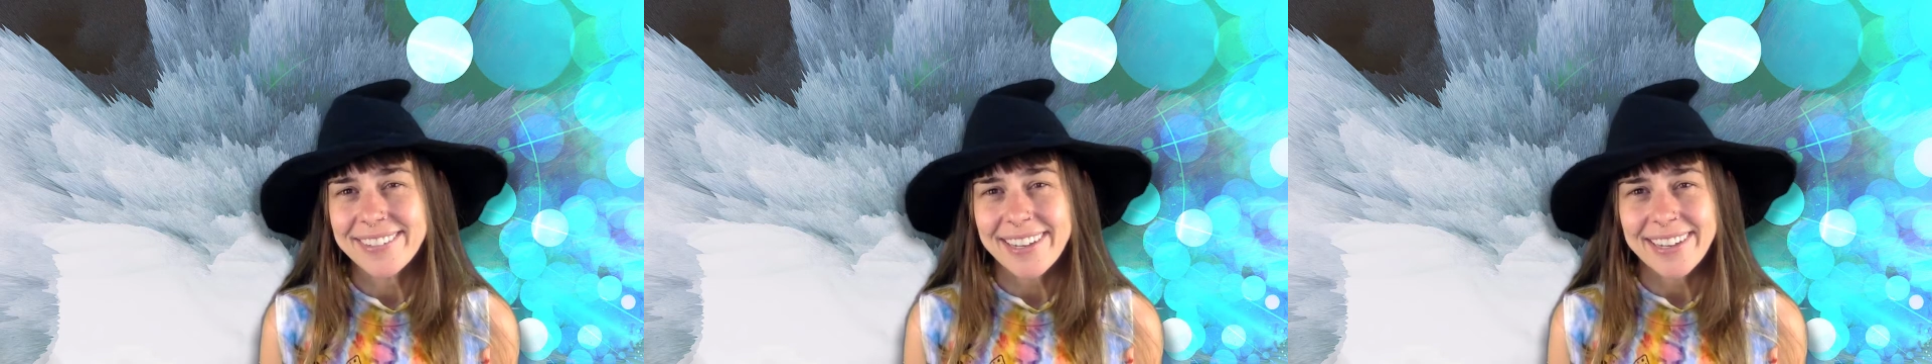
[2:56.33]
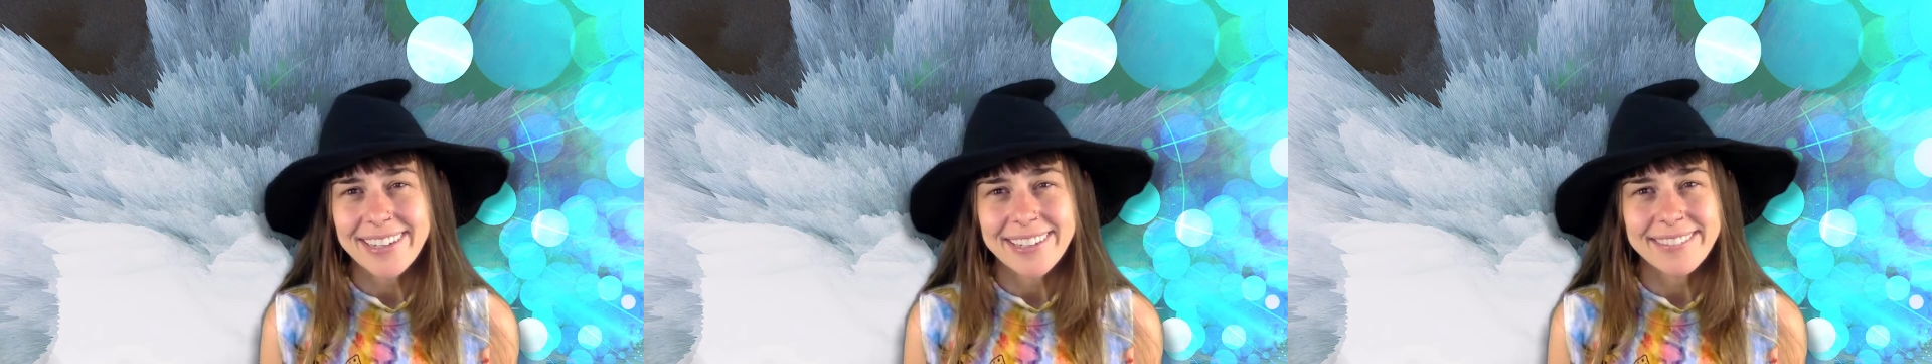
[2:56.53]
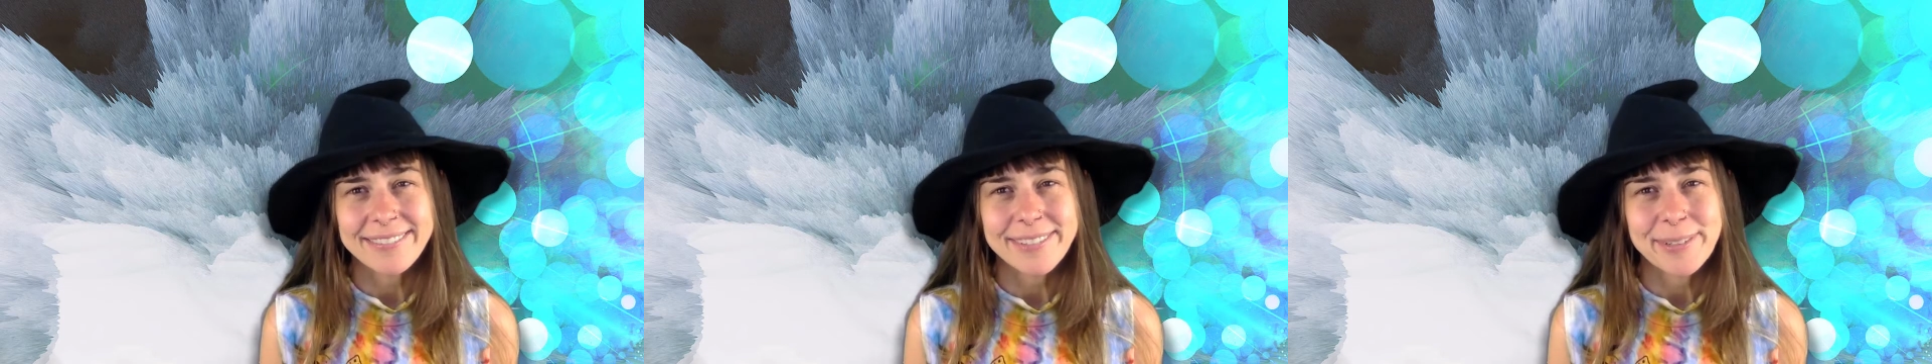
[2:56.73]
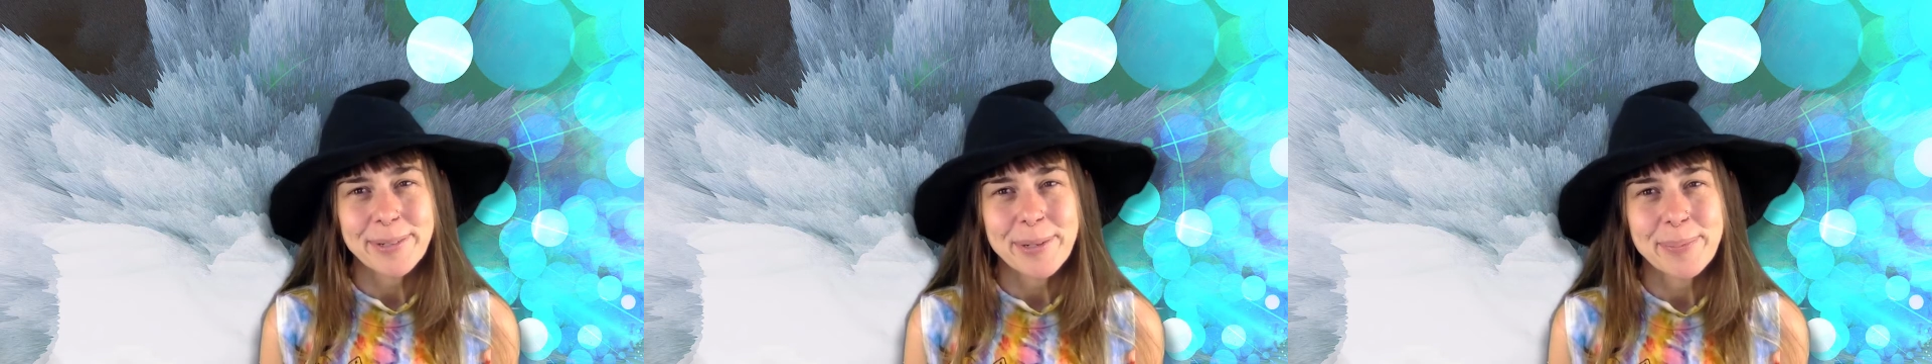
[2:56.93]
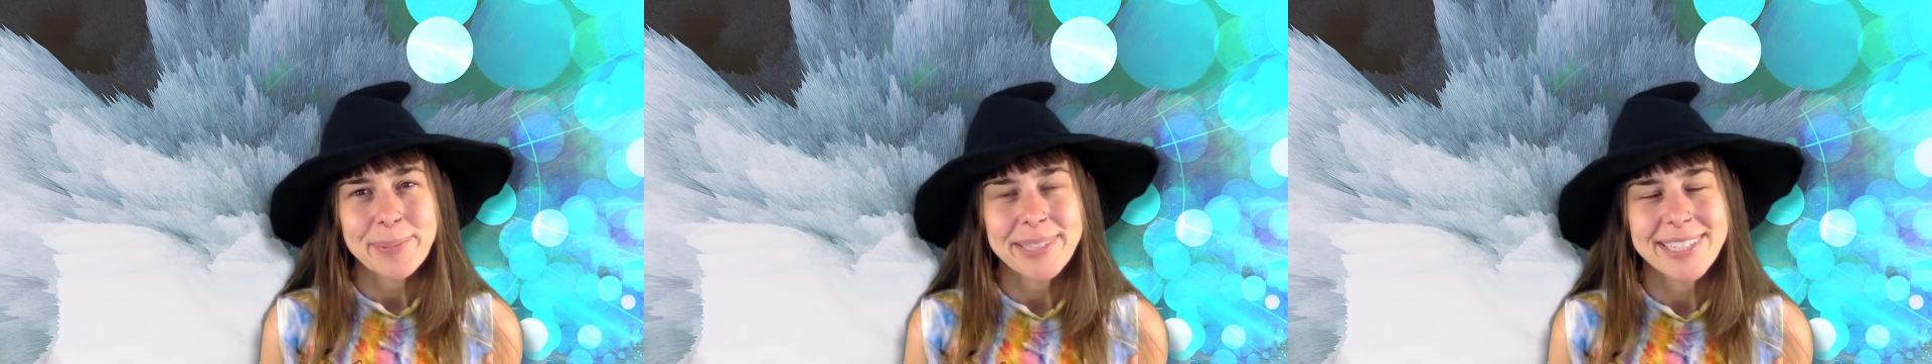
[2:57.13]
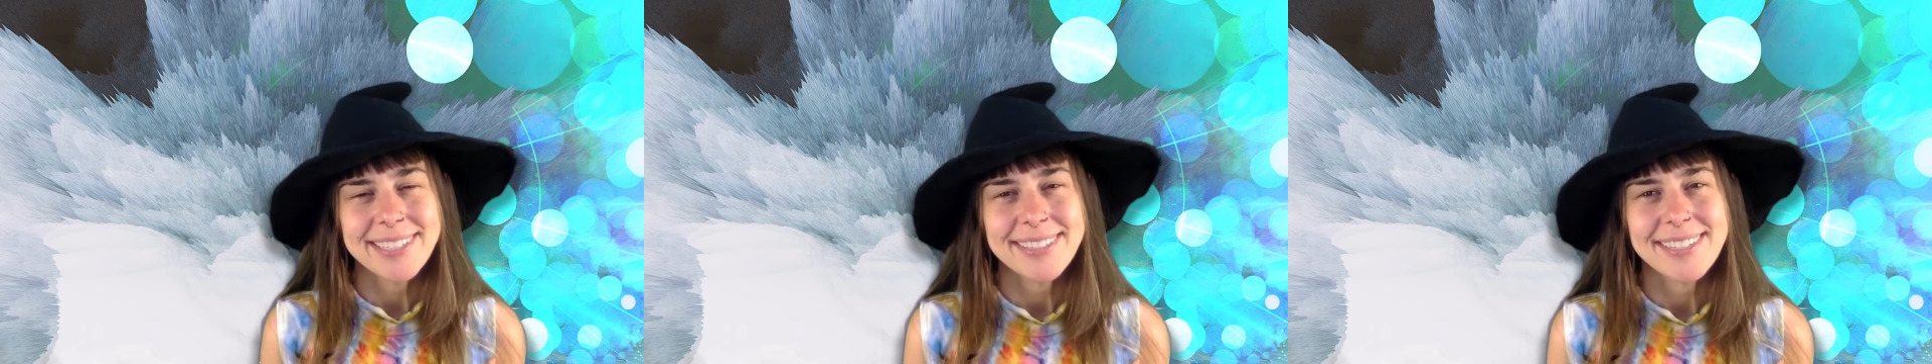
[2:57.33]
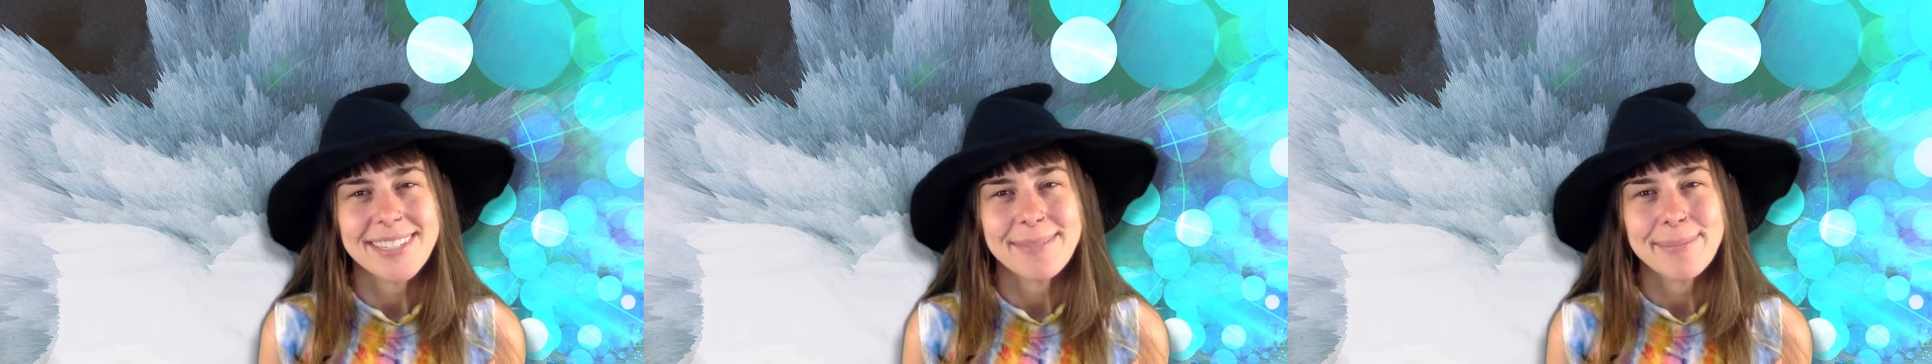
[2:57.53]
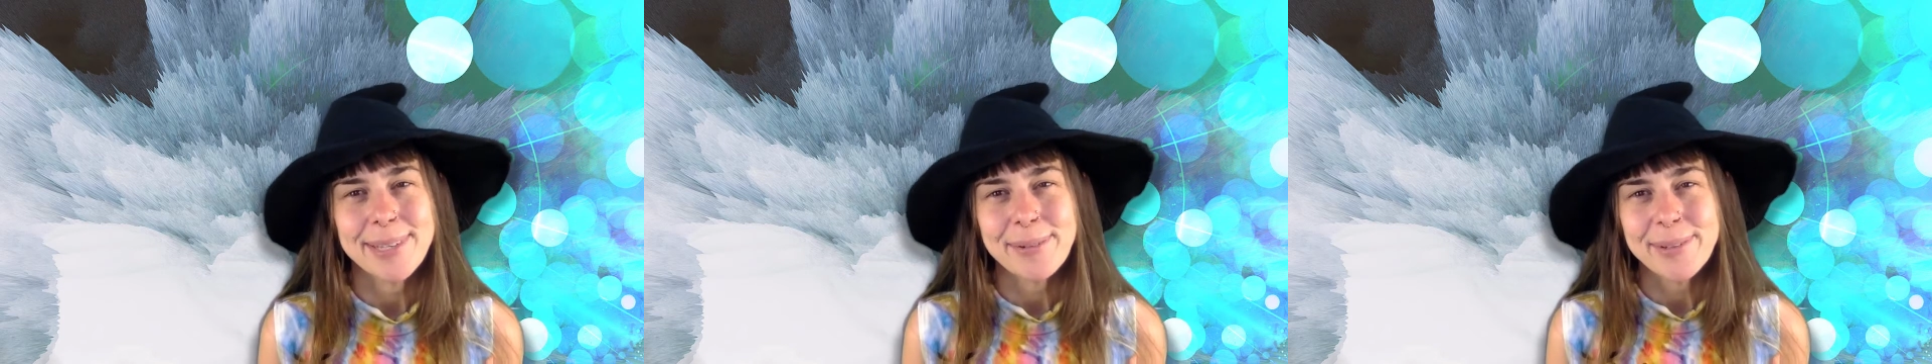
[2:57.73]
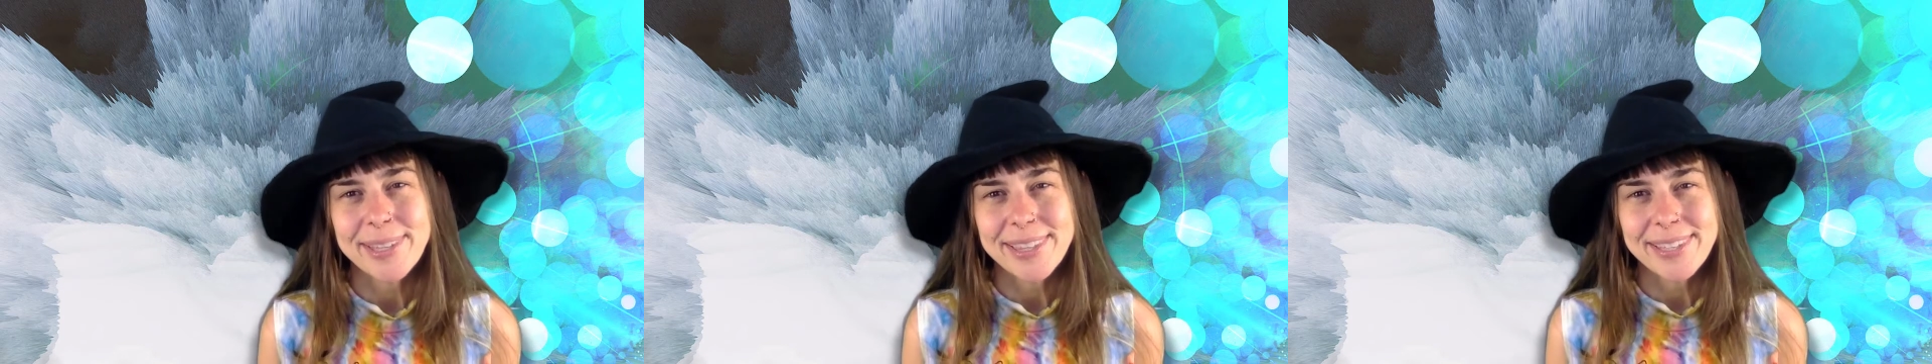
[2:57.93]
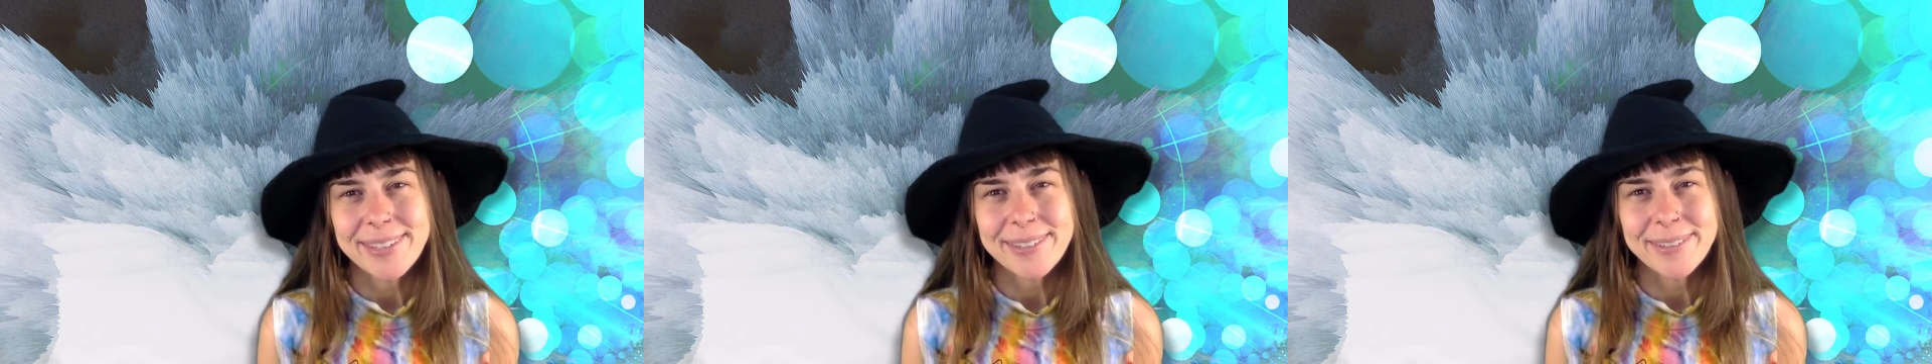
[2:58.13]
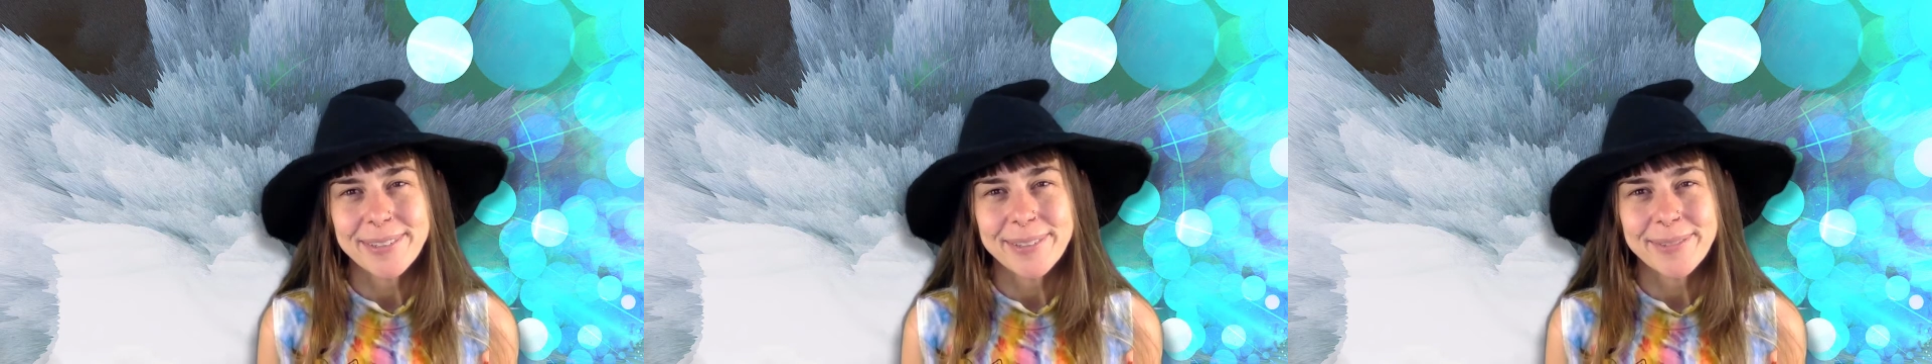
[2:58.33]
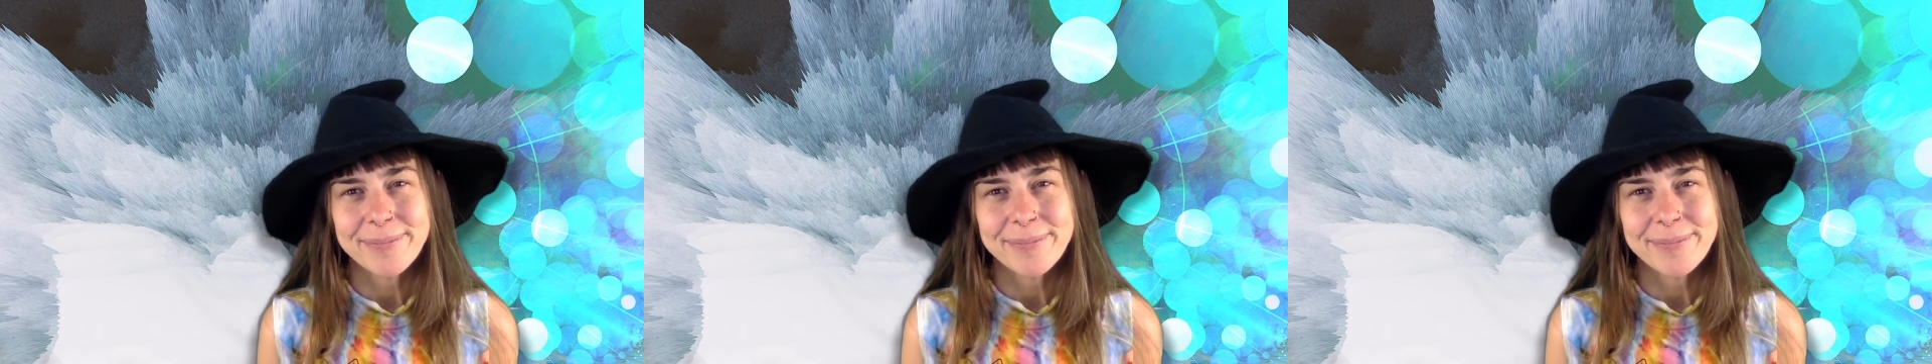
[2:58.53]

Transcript: God, for replacing me with you.